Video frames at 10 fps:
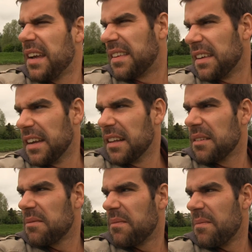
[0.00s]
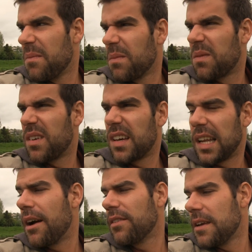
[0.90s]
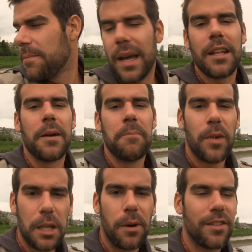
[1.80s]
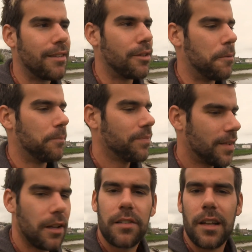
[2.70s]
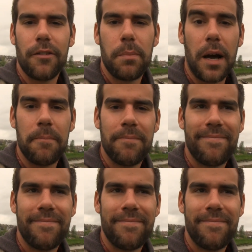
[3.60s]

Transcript: 18, cloudy. But anyway, on a positive note, lots of love. Bye.